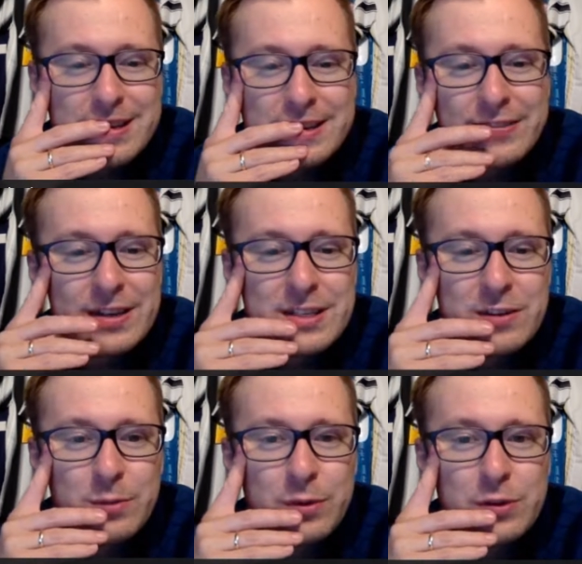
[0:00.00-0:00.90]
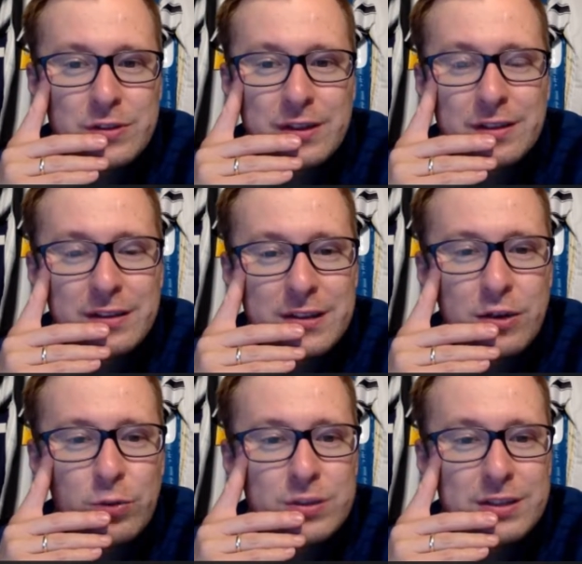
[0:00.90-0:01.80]
Defensively, because then
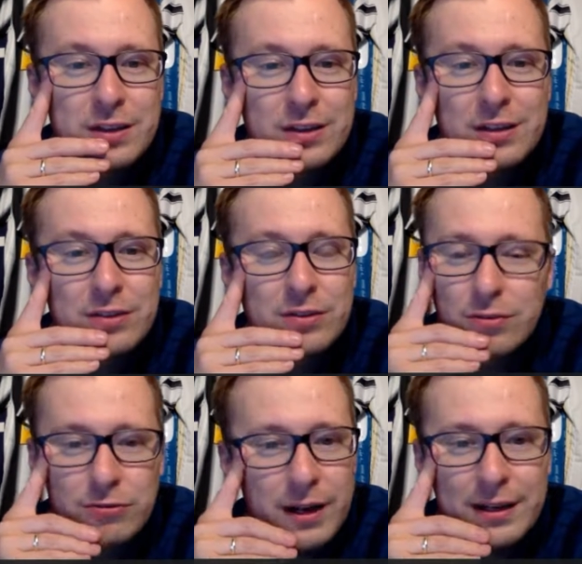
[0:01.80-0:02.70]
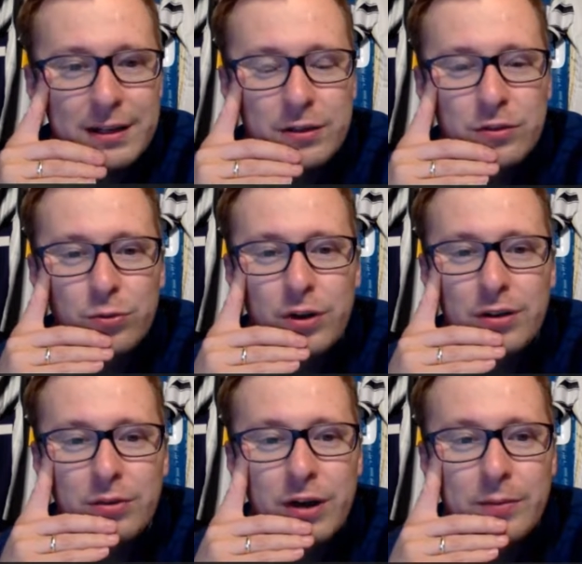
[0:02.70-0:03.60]
Danilo would slot in right into
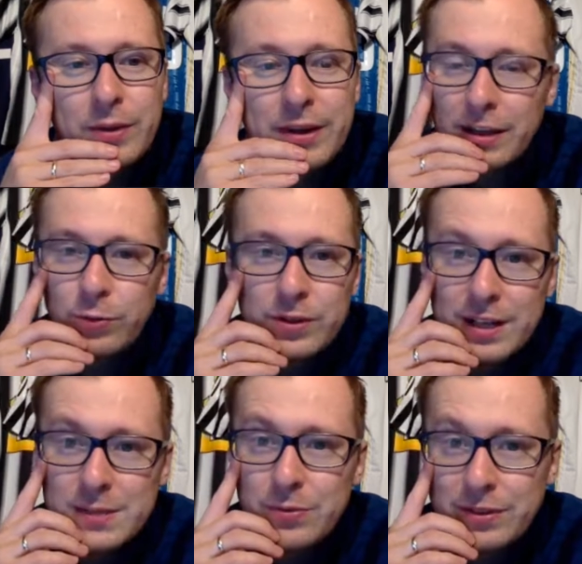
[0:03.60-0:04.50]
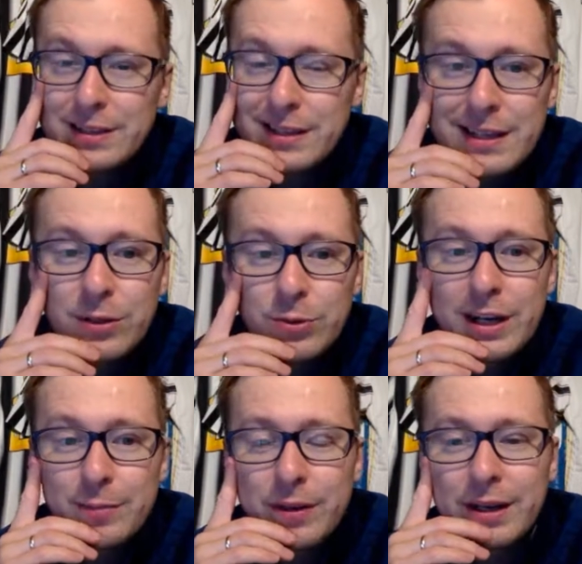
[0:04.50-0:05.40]
right back, and we desperately need a
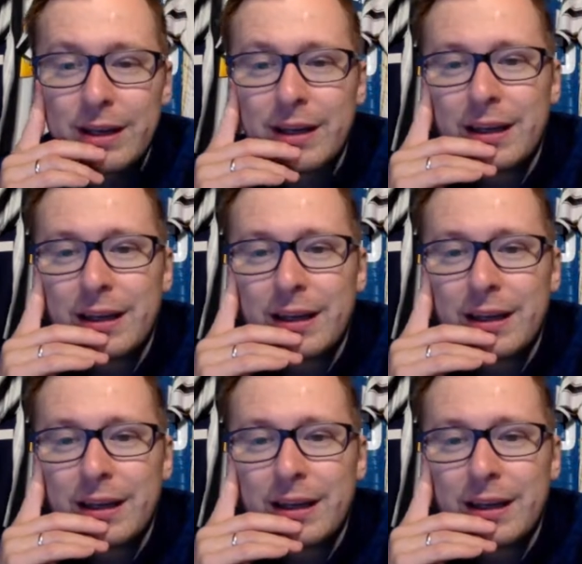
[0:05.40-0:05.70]
right back.